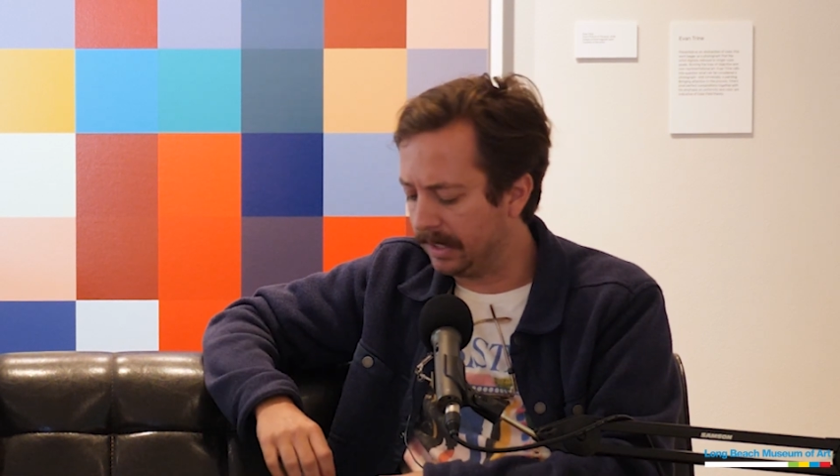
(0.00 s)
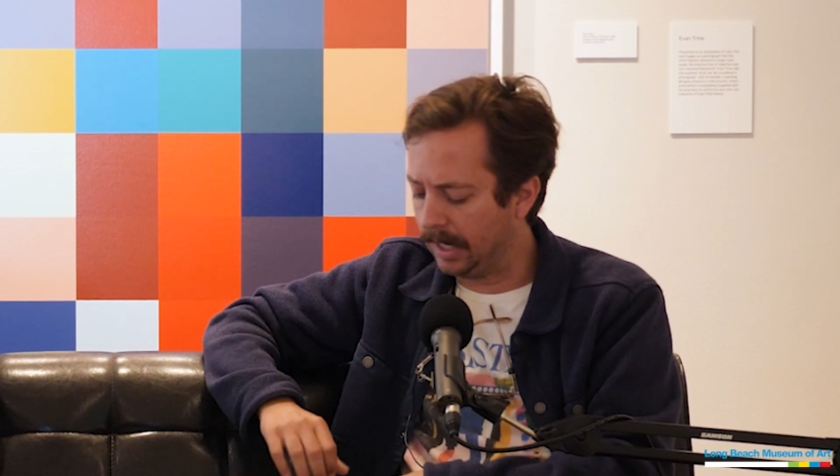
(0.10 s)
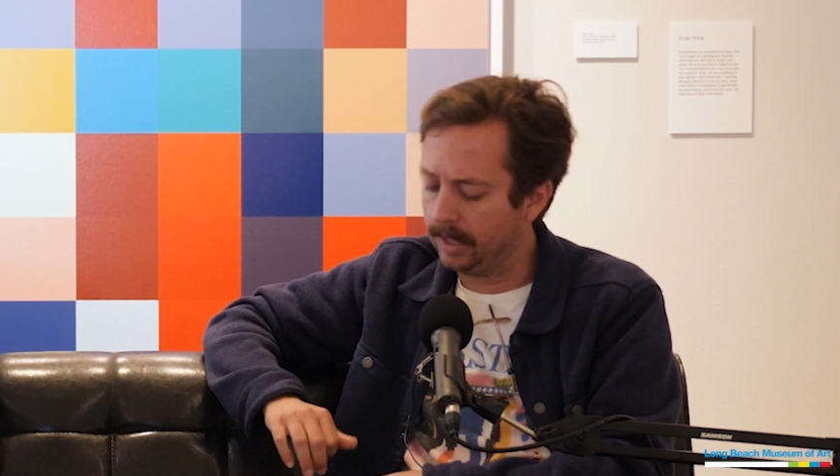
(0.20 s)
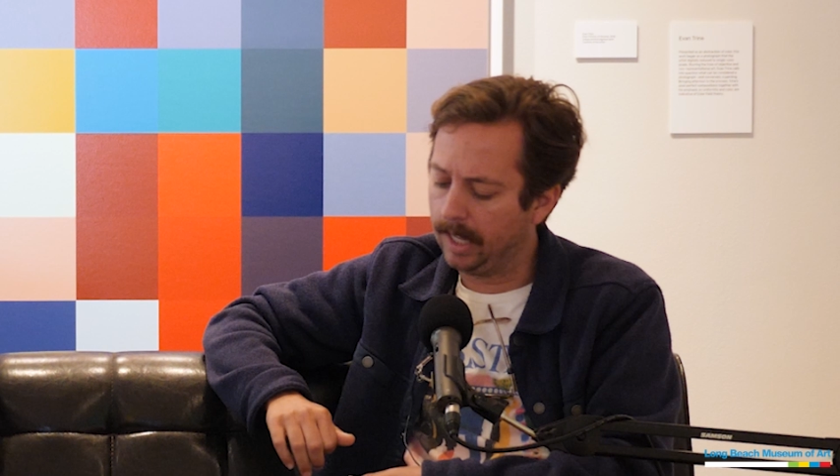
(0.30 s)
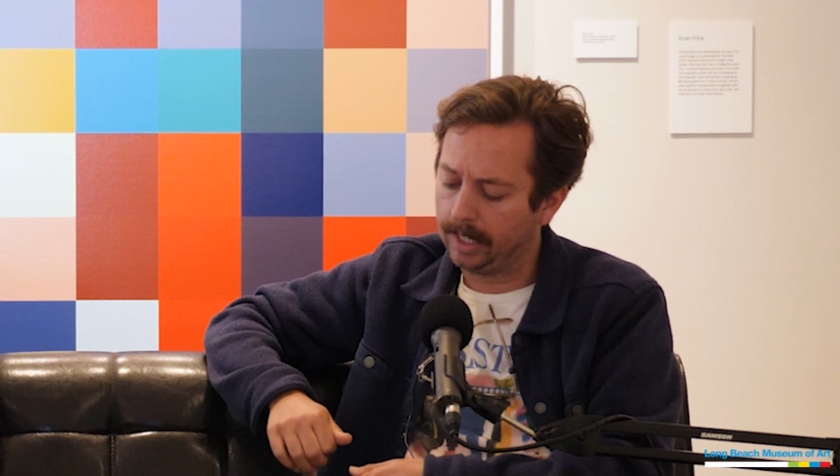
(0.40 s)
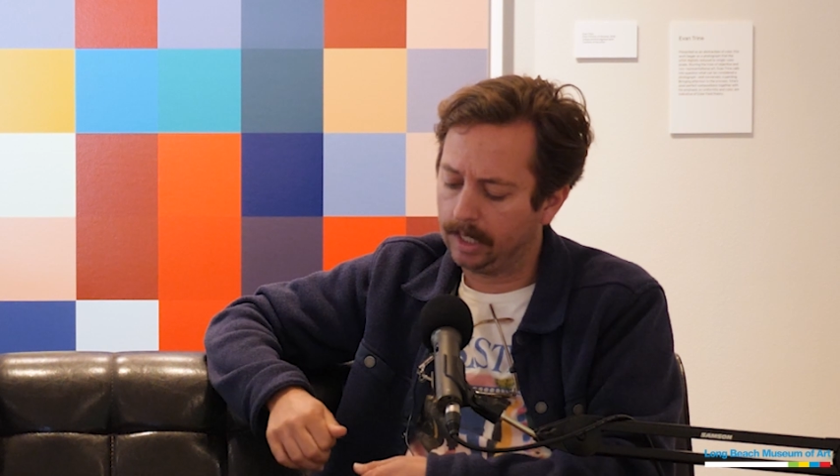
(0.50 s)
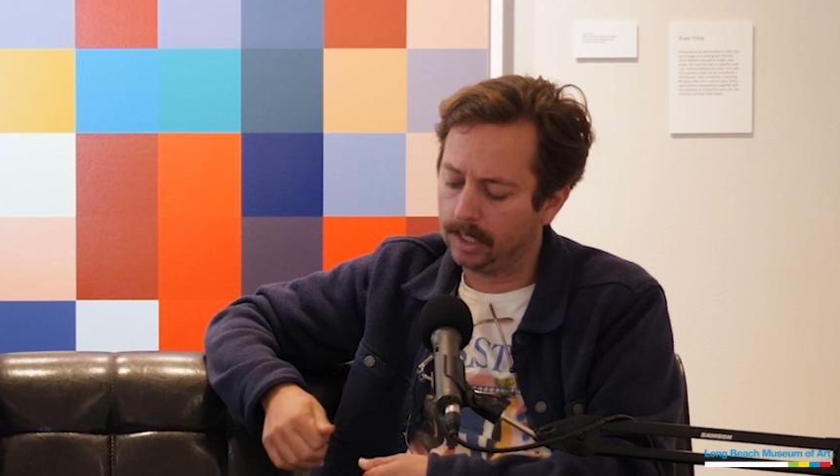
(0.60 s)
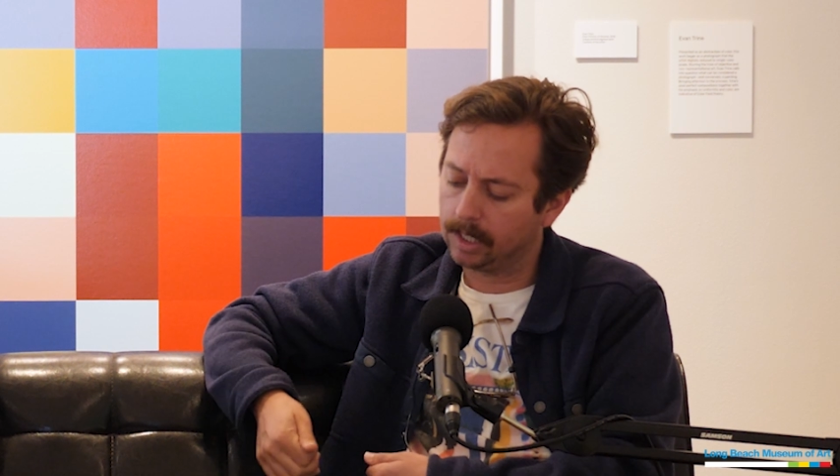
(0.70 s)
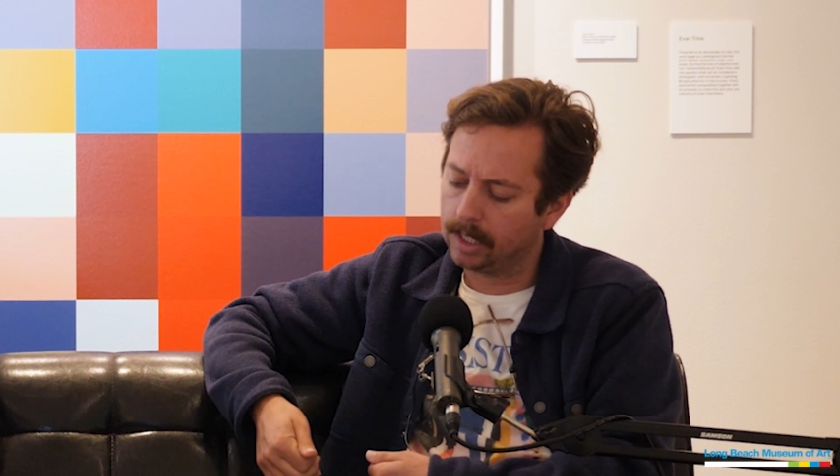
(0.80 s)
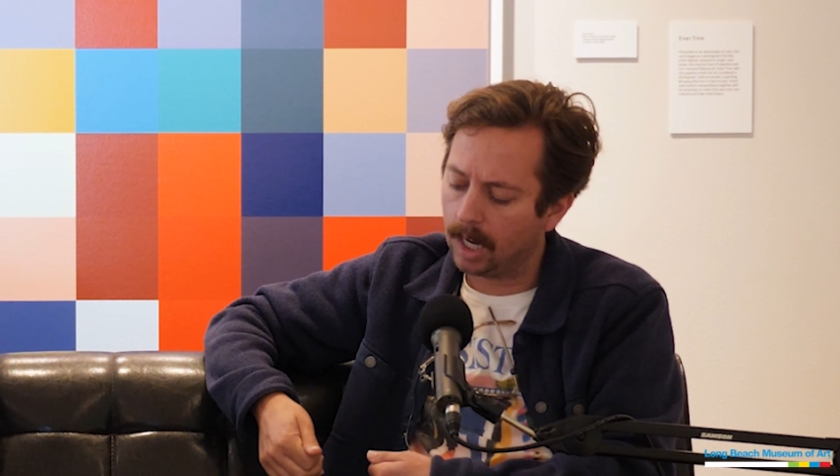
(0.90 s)
and
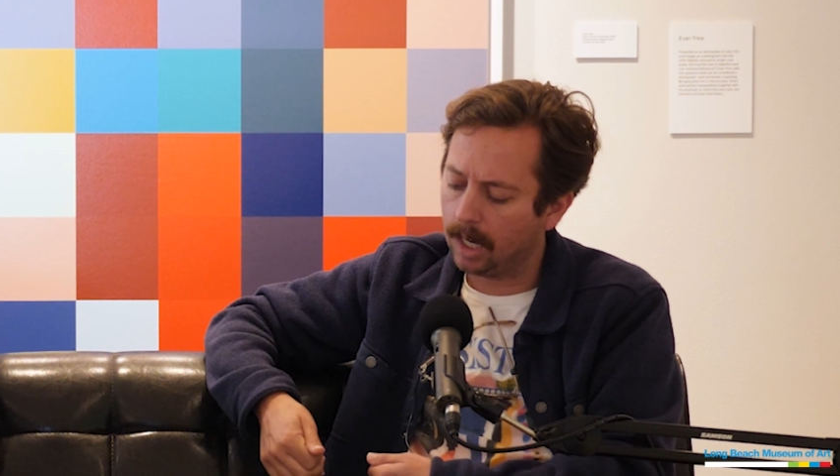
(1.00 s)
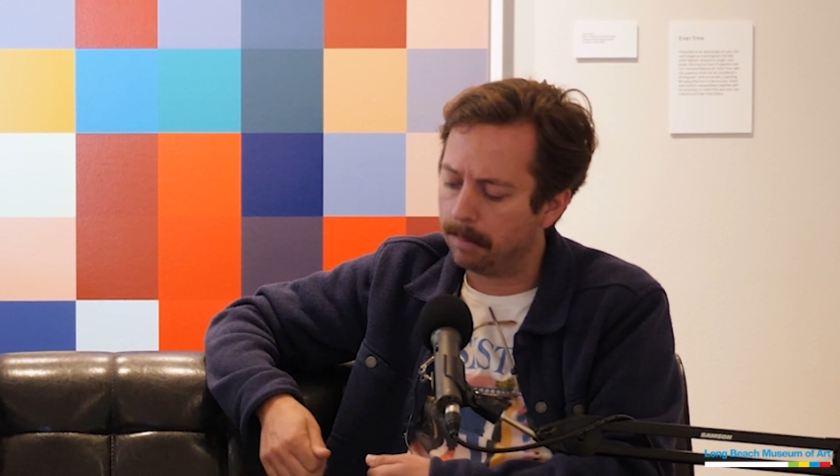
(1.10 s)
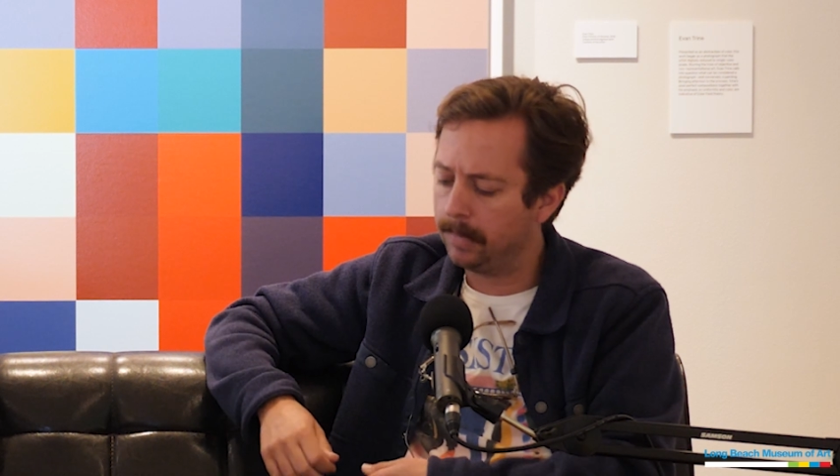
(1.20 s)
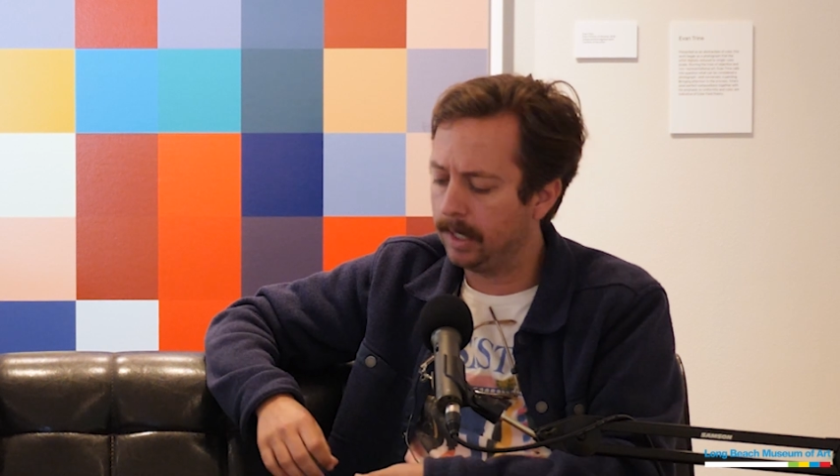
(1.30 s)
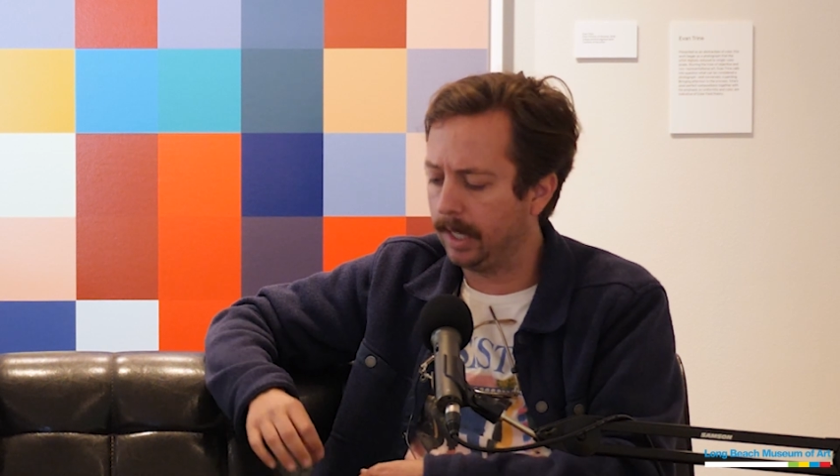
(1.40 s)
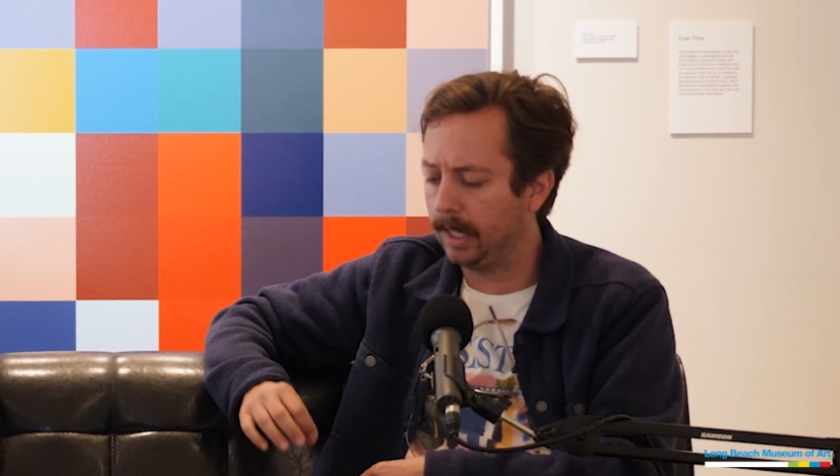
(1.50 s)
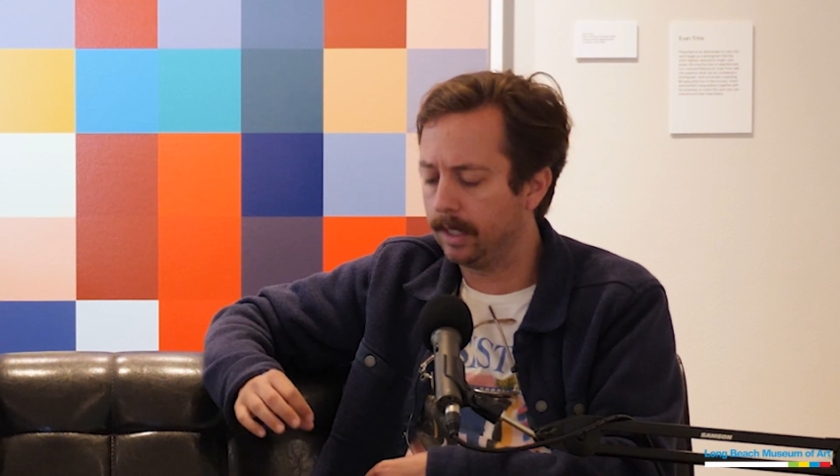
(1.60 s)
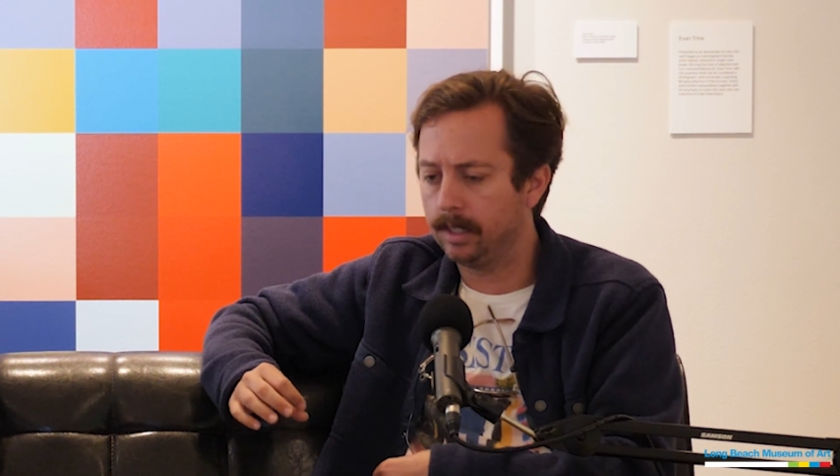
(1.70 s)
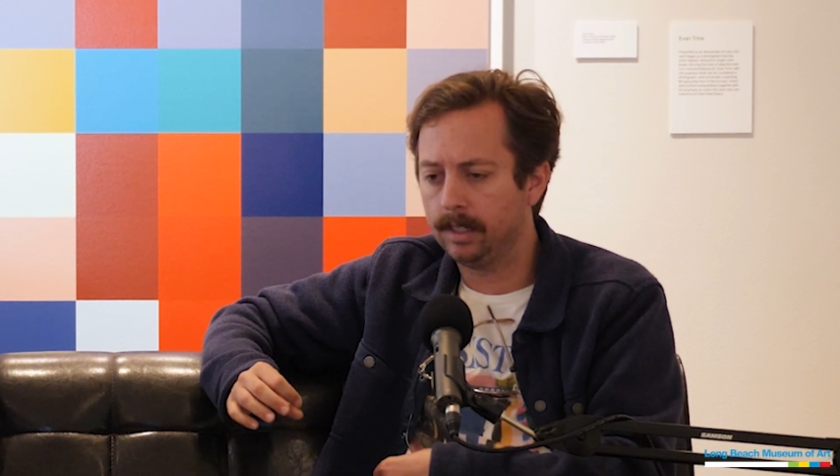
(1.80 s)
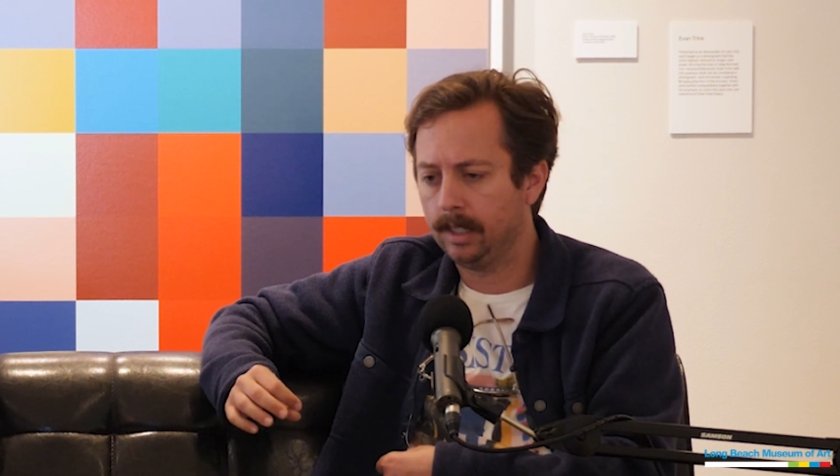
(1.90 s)
like gum
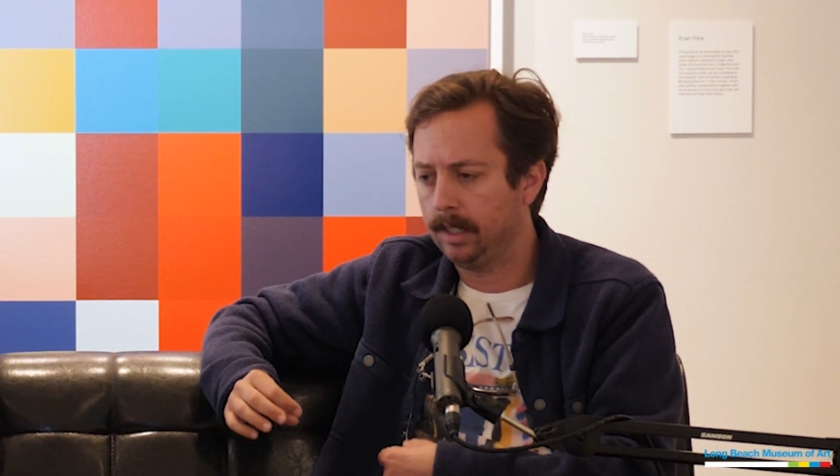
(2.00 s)
and